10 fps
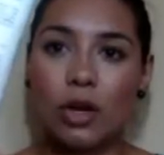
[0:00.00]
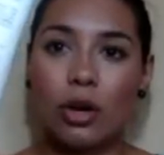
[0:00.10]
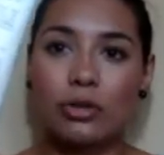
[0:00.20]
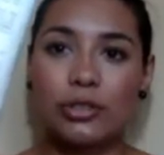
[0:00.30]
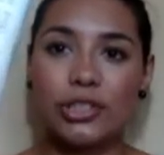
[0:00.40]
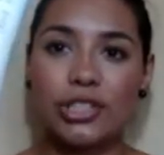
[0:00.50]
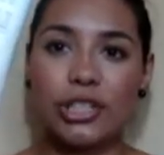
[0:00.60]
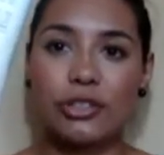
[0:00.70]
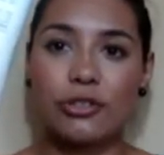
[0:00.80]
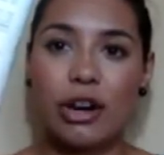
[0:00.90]
Ultra
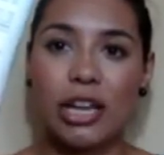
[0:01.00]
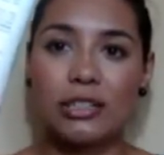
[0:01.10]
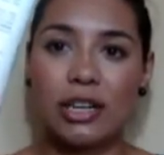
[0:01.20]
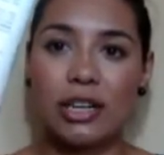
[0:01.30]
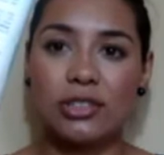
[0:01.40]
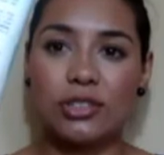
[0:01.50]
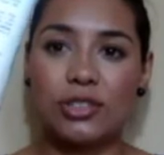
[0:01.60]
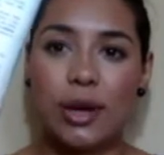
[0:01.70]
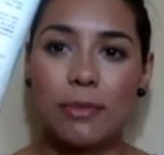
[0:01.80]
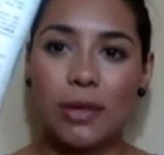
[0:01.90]
Sheer Dry Touch
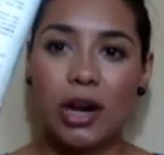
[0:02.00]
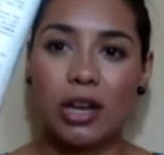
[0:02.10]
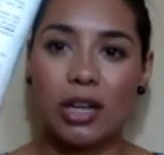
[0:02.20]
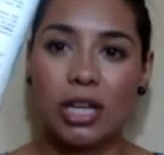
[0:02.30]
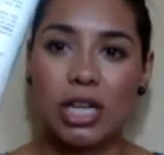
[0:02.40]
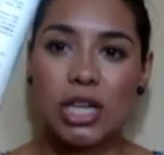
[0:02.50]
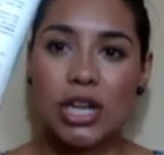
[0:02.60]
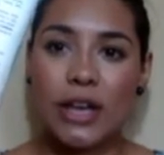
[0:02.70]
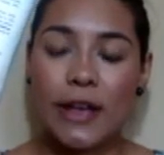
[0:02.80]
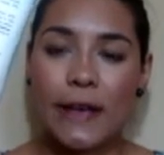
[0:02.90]
Sunblock
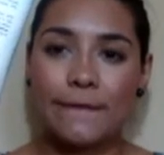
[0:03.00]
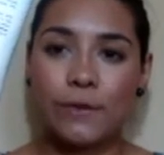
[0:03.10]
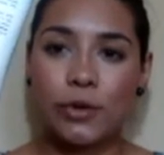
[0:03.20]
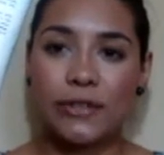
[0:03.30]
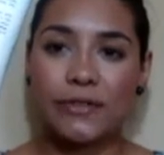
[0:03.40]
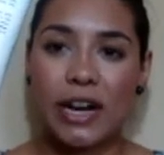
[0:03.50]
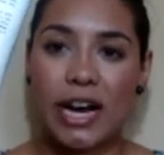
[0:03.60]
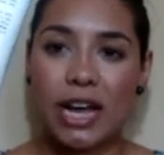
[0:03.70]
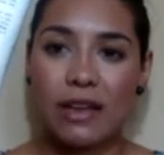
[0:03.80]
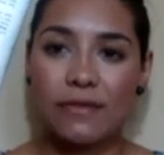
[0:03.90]
in
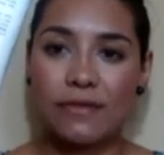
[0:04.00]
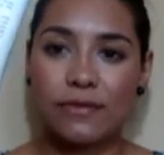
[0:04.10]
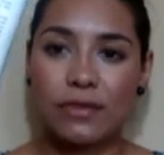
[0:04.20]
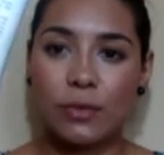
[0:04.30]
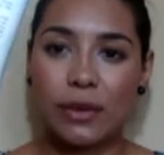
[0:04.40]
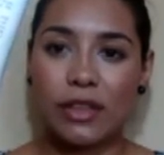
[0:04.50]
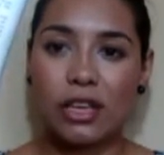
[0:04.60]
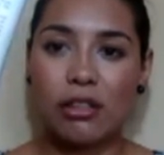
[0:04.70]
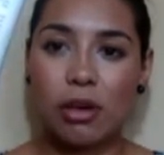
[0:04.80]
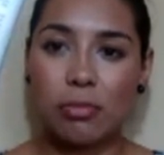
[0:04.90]
45 with
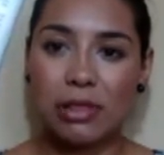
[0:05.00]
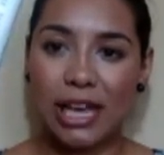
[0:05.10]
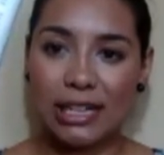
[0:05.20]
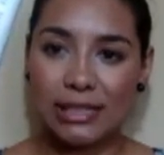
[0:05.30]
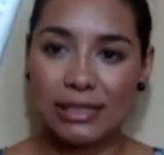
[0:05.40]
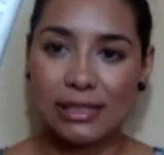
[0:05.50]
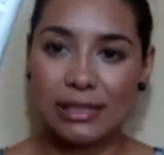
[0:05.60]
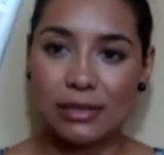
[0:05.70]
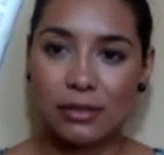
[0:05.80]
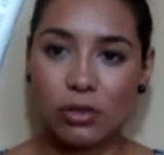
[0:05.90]

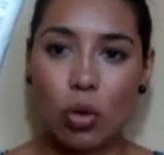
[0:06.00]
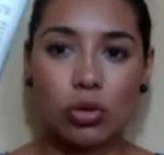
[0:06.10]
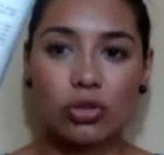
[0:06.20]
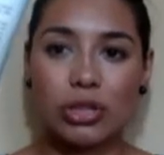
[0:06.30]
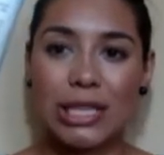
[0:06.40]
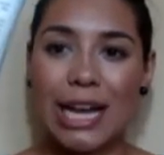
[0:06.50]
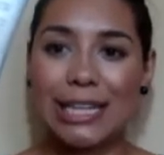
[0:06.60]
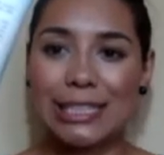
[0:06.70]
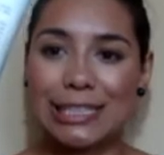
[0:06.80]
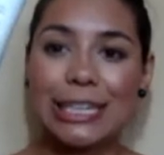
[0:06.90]
Helioplex Ultra
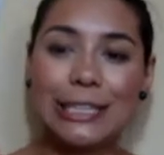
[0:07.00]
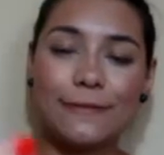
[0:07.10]
Light Clean